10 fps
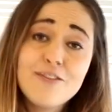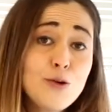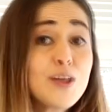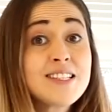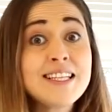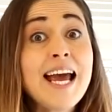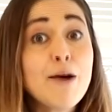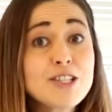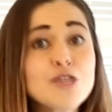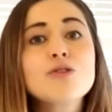if you want to see
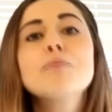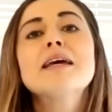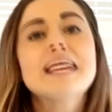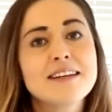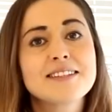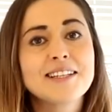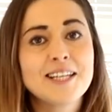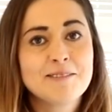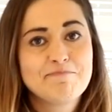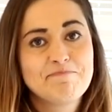how I do them
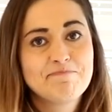easily.